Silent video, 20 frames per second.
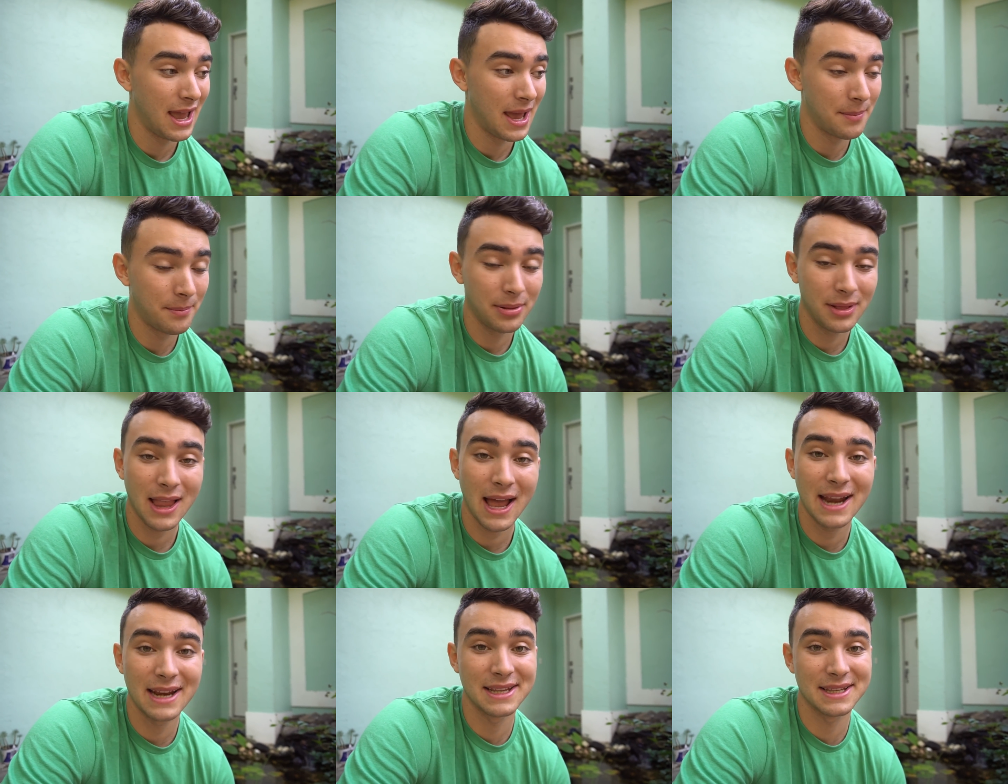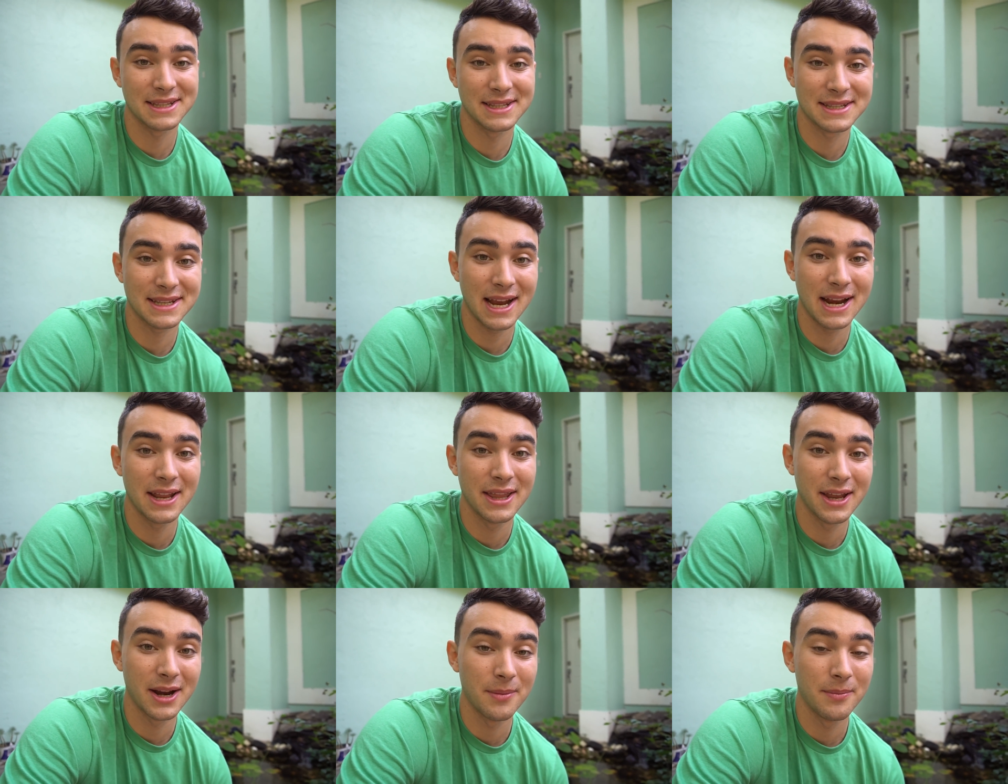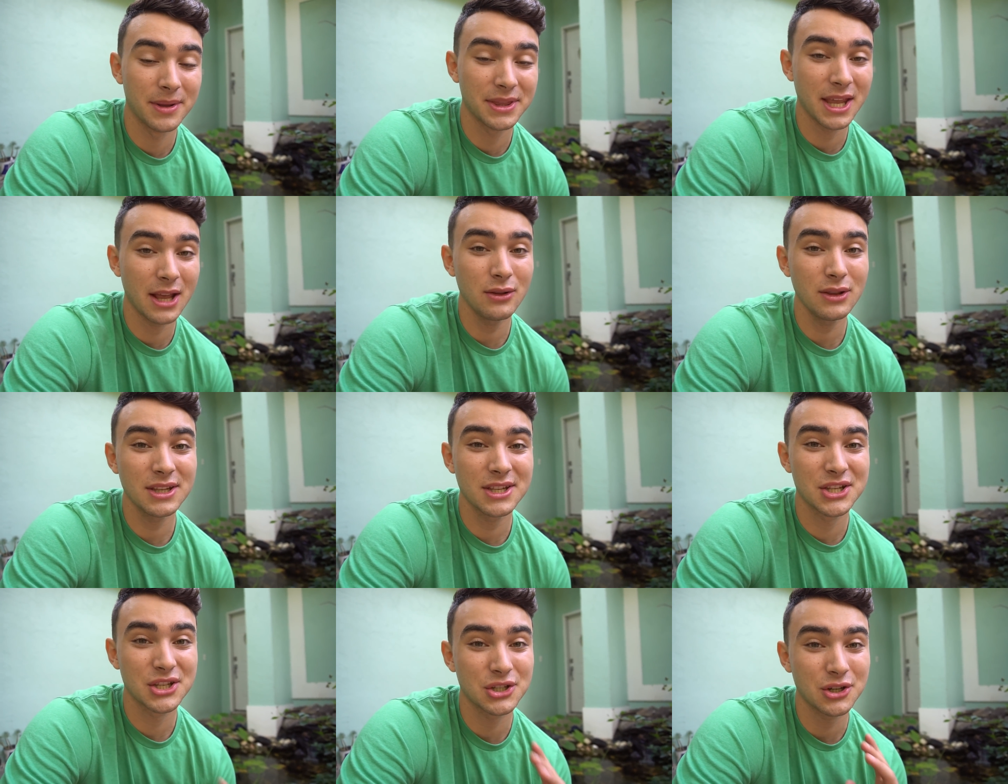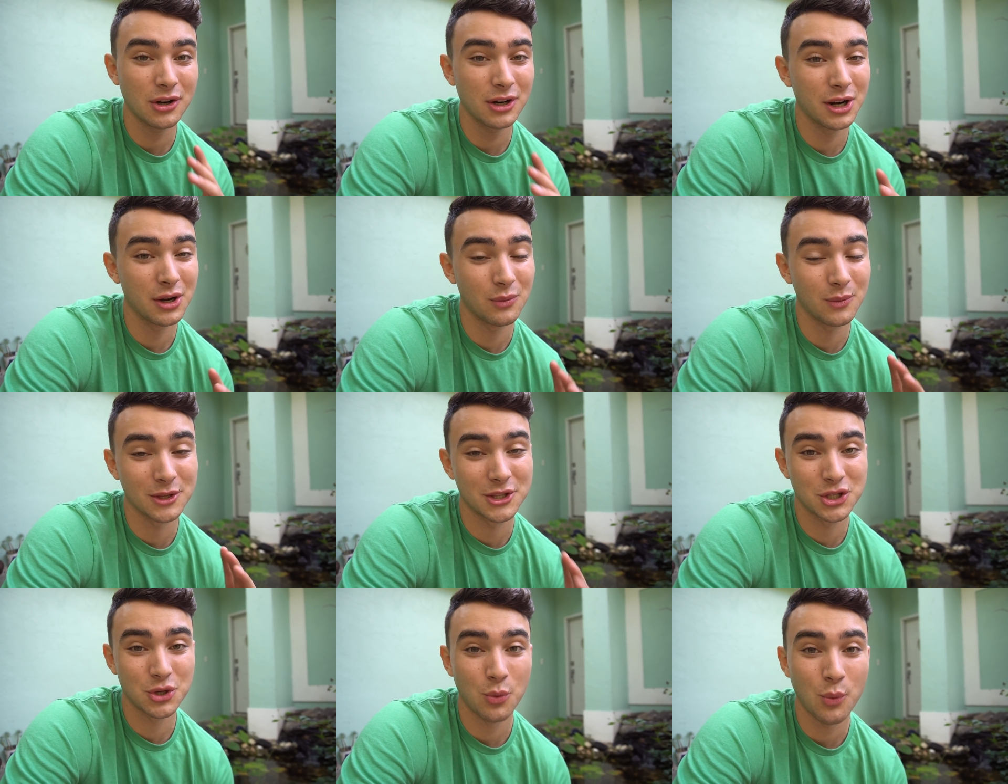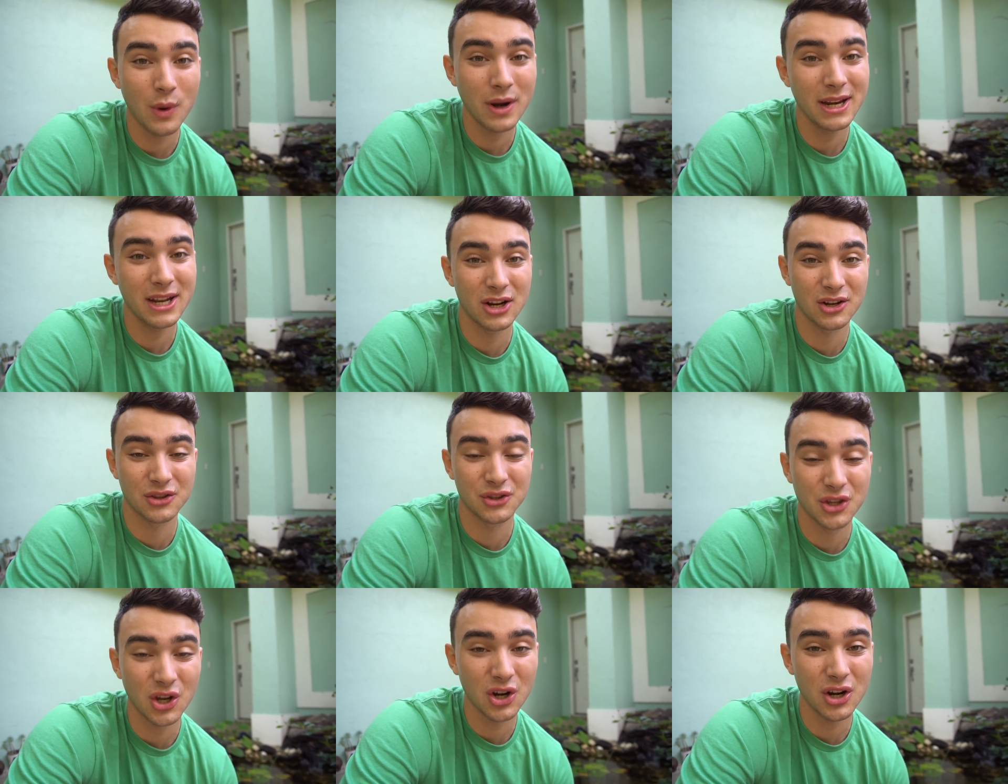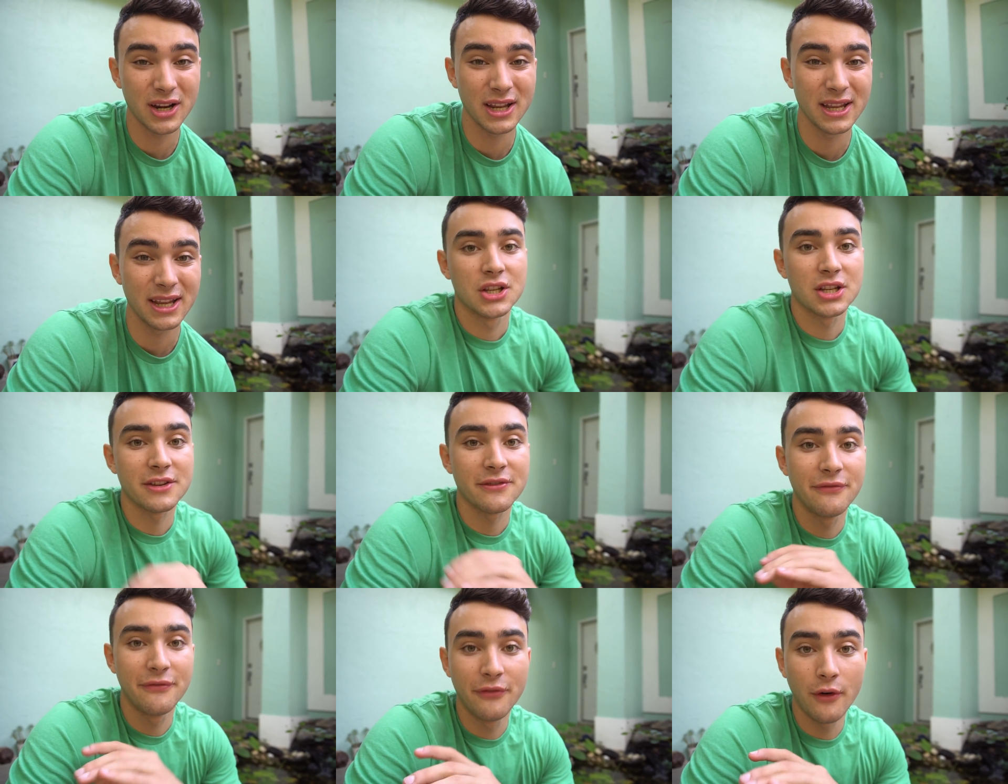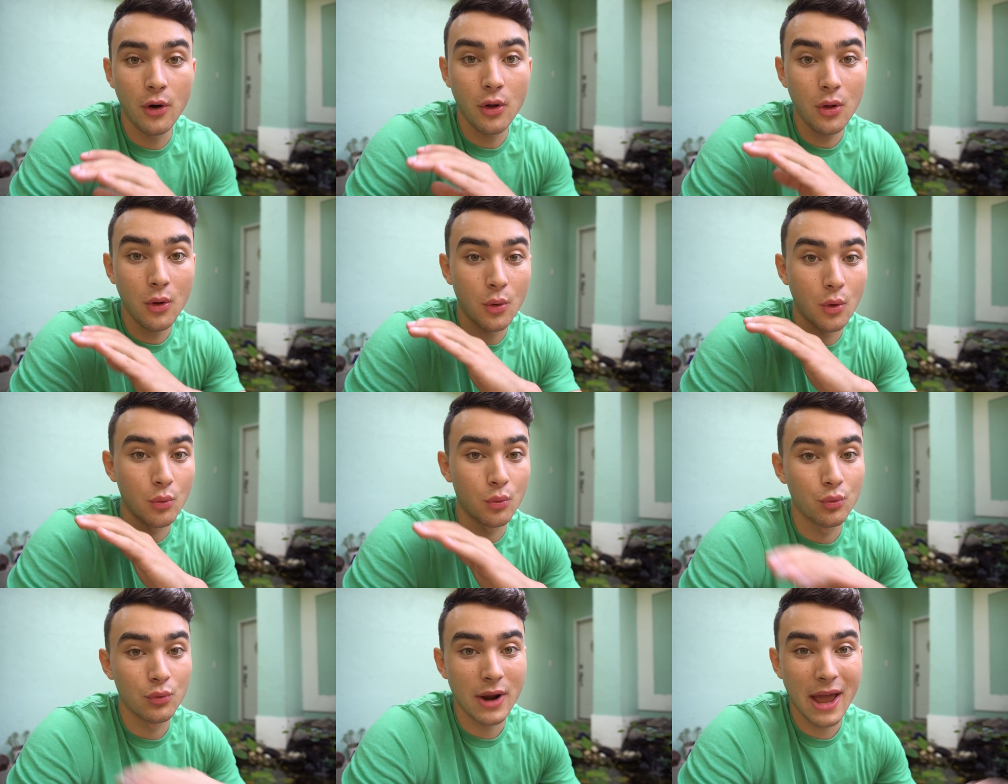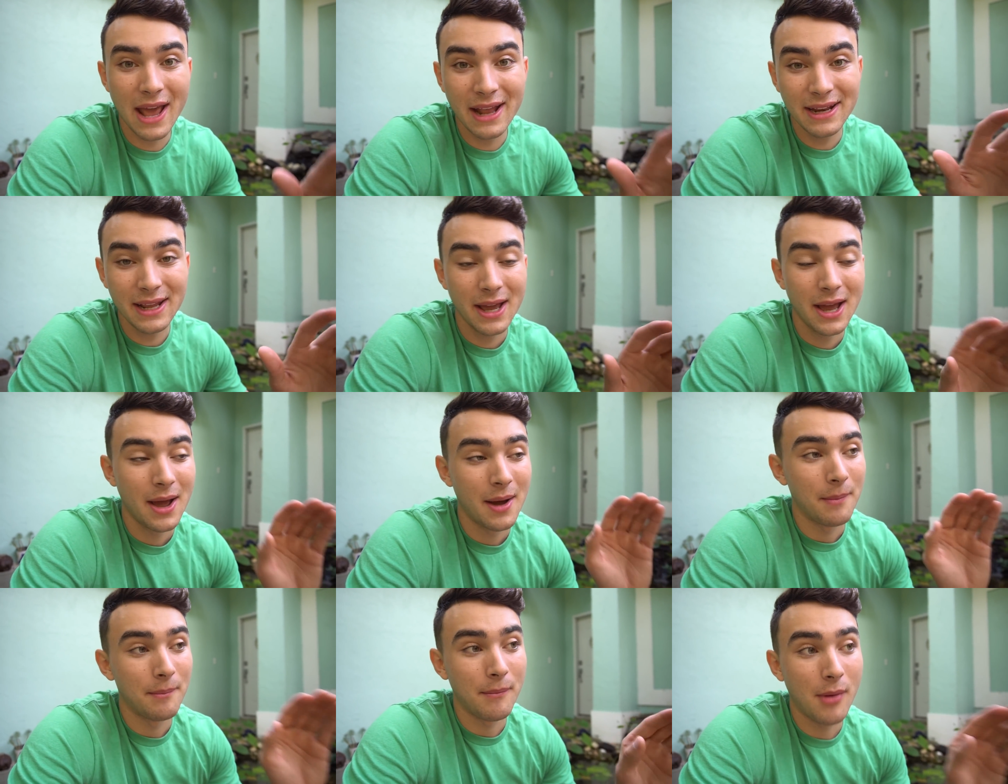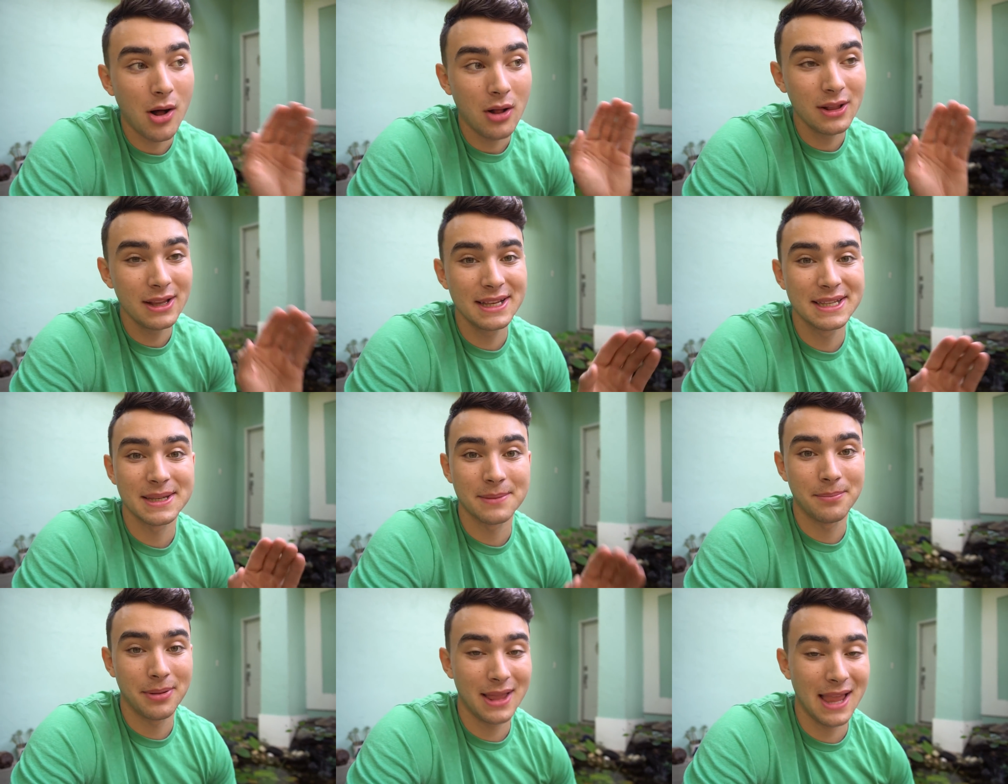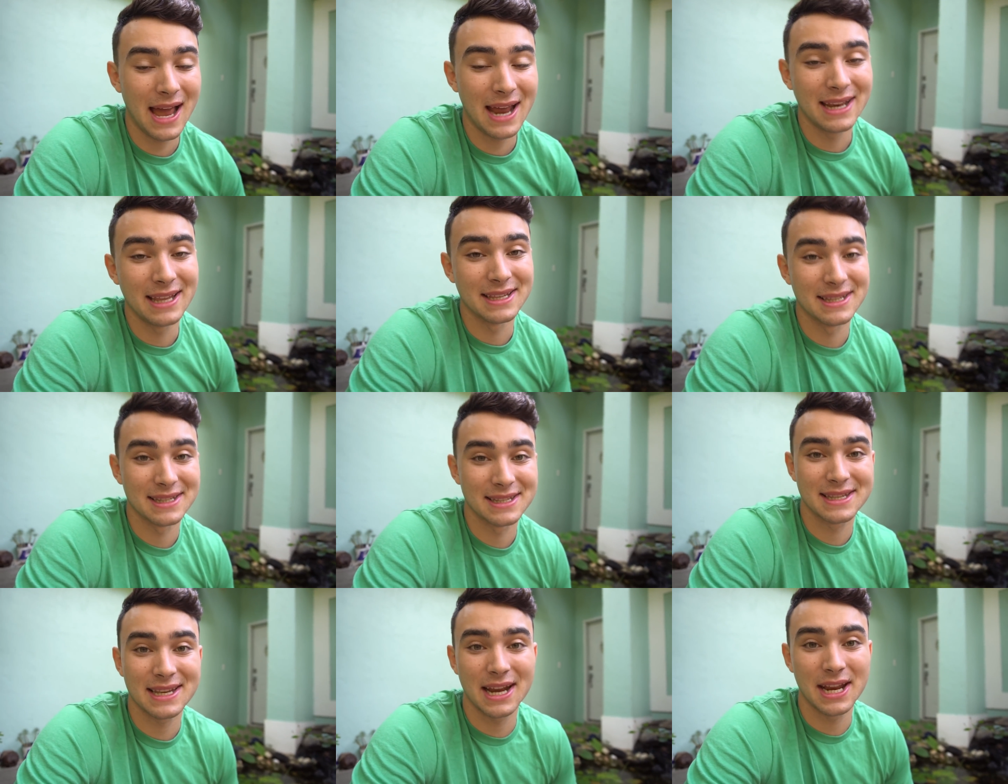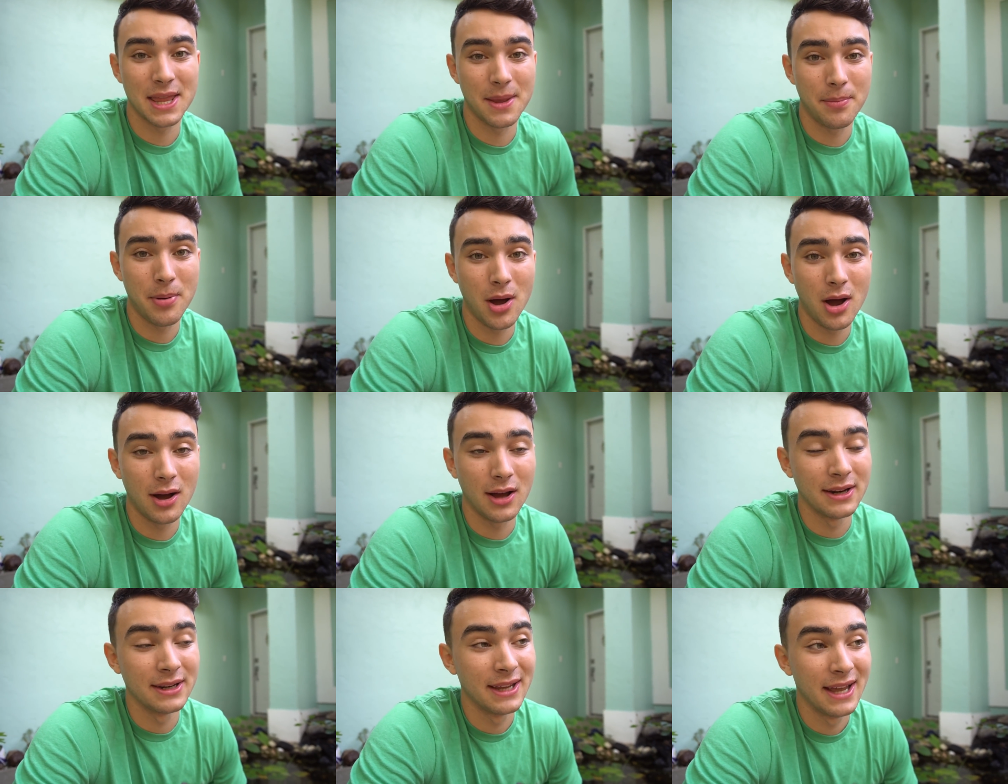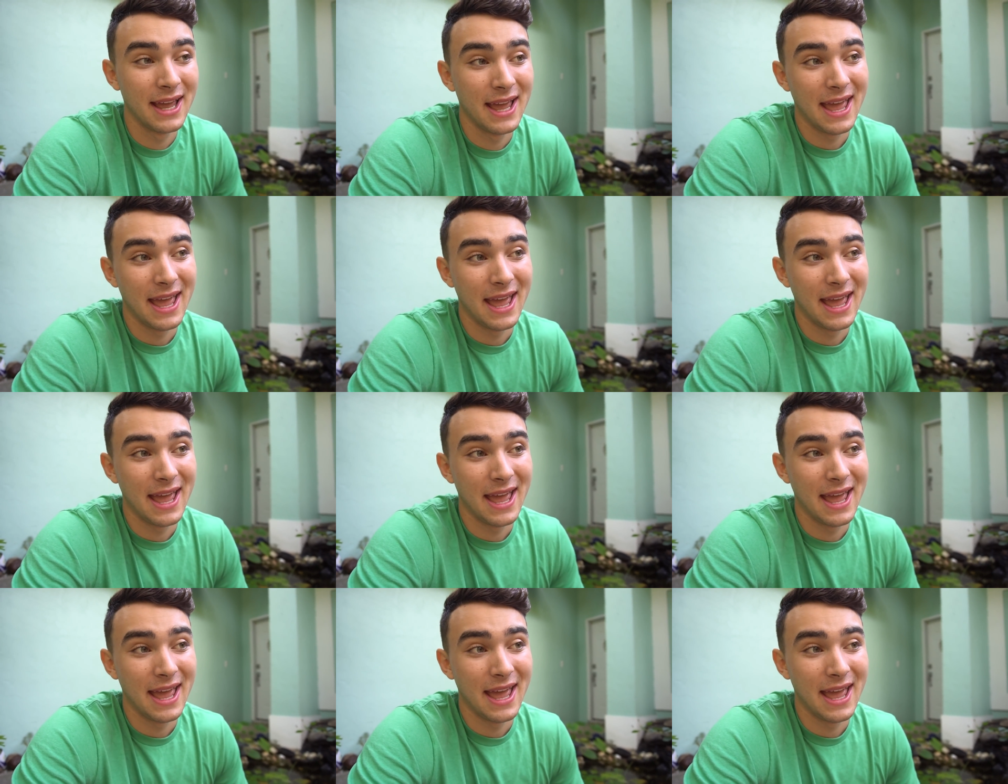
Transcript: and platies inside of there, but they only started with 20 or 30 just full red mollies and platies inside of the pond,